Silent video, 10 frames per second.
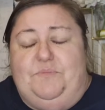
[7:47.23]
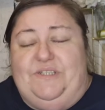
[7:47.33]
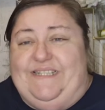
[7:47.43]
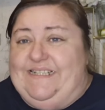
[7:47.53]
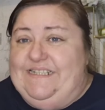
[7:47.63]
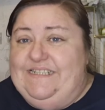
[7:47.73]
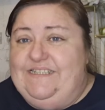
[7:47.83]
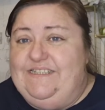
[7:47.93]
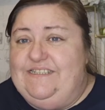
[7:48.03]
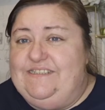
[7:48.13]
yeah,
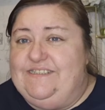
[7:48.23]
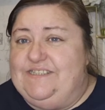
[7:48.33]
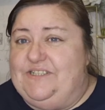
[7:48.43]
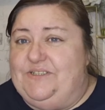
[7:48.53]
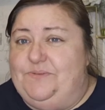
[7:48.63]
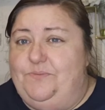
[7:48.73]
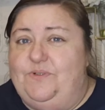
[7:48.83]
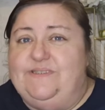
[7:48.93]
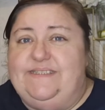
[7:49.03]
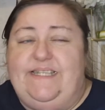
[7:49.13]
so
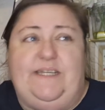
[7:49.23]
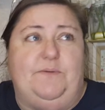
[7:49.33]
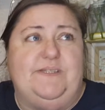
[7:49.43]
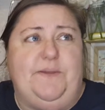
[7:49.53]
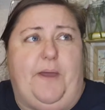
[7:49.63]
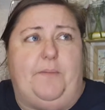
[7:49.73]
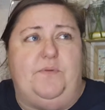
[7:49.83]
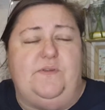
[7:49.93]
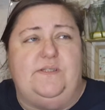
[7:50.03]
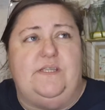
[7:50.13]
we'll see. We'll see what
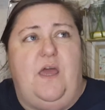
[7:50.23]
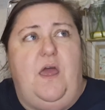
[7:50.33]
happens.